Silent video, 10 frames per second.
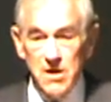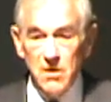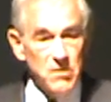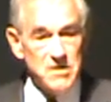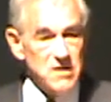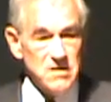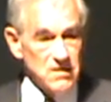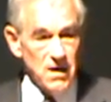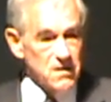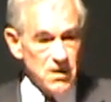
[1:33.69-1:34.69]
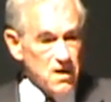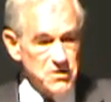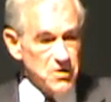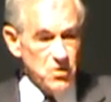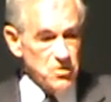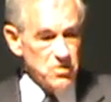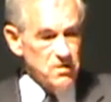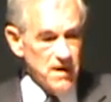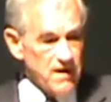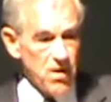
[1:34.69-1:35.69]
which is unconstitutional.
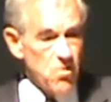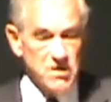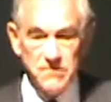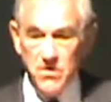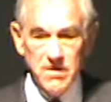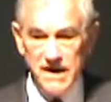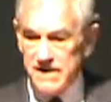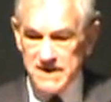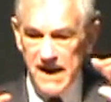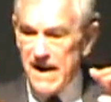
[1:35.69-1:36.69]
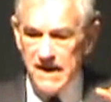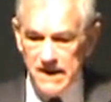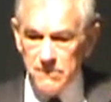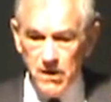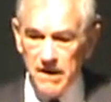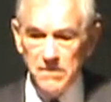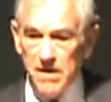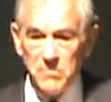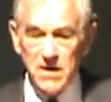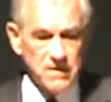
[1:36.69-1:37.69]
I always vote against that, and
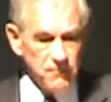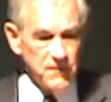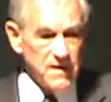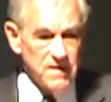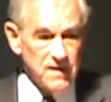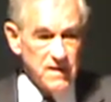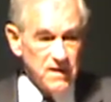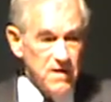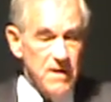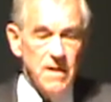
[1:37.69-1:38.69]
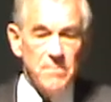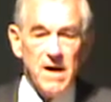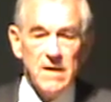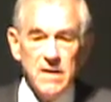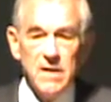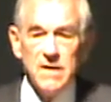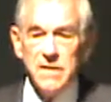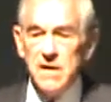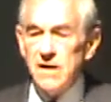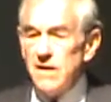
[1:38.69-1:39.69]
I'm not defending it. But
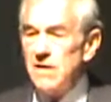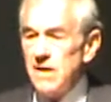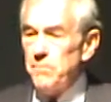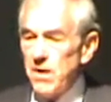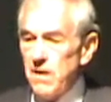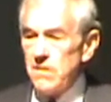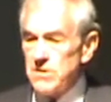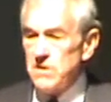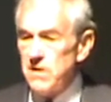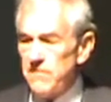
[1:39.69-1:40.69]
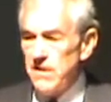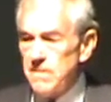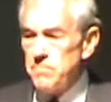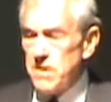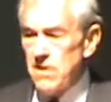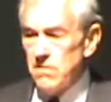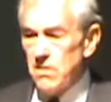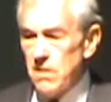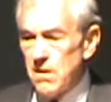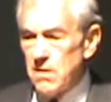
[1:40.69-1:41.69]
think in comparison of
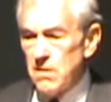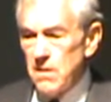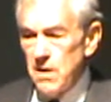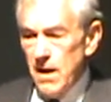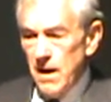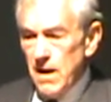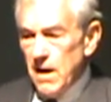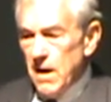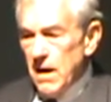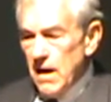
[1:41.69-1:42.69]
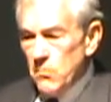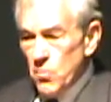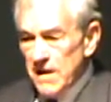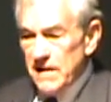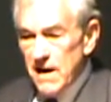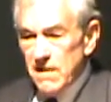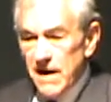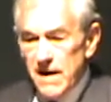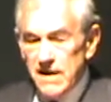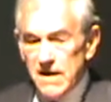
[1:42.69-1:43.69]
NPR and what they're
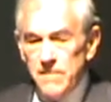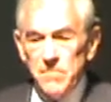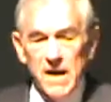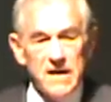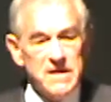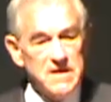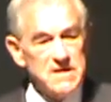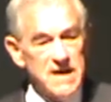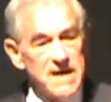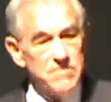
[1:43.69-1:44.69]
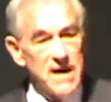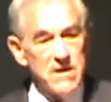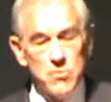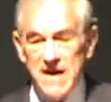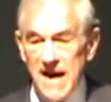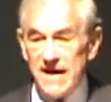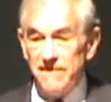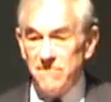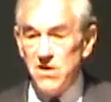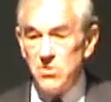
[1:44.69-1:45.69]
getting, and then the same day we had
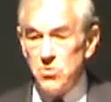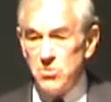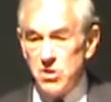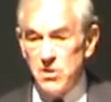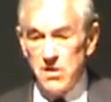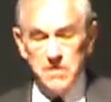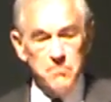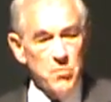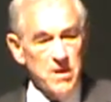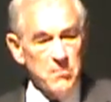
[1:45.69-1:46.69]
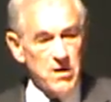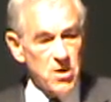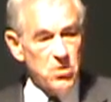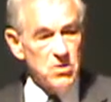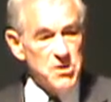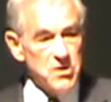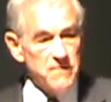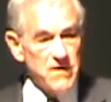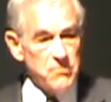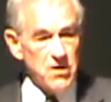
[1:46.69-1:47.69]
a vote, when a coalition
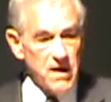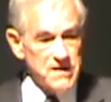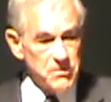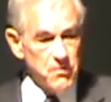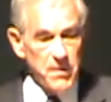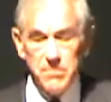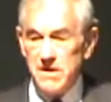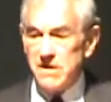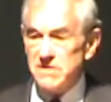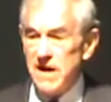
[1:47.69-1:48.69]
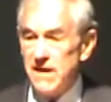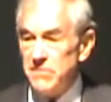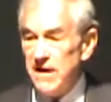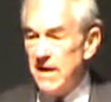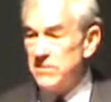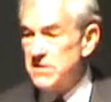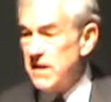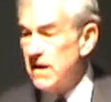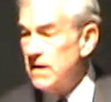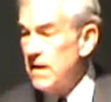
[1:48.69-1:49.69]
of Democrats and Republicans came together and
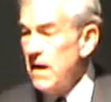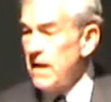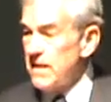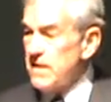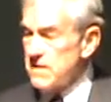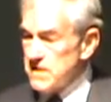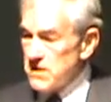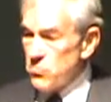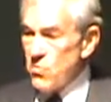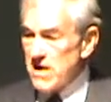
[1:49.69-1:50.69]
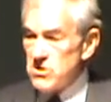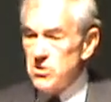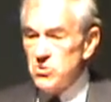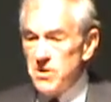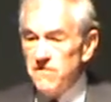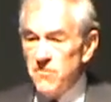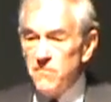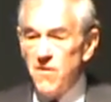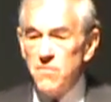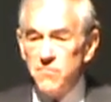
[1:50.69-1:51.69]
said, this is a resolution, if you
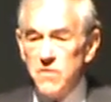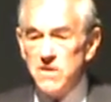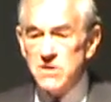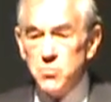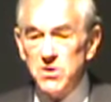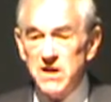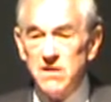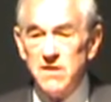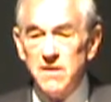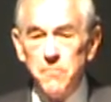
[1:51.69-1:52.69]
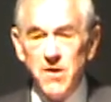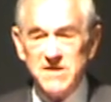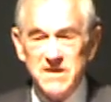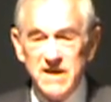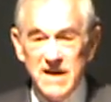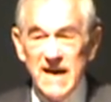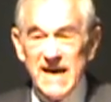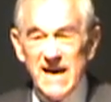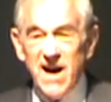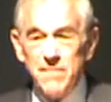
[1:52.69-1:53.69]
vote for this, we're telling the president
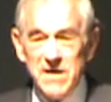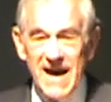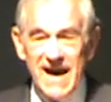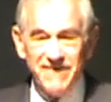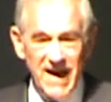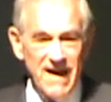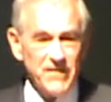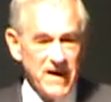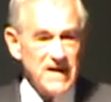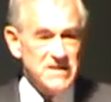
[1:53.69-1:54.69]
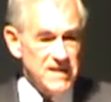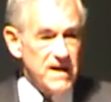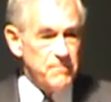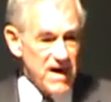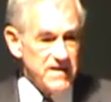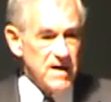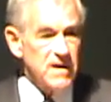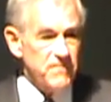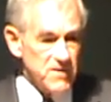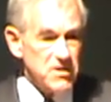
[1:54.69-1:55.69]
he ought to be out of Afghanistan by the
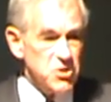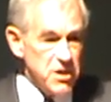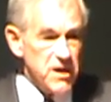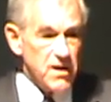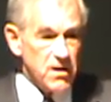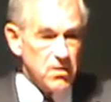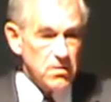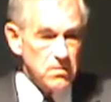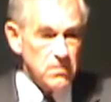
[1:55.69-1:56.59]
end of this year. So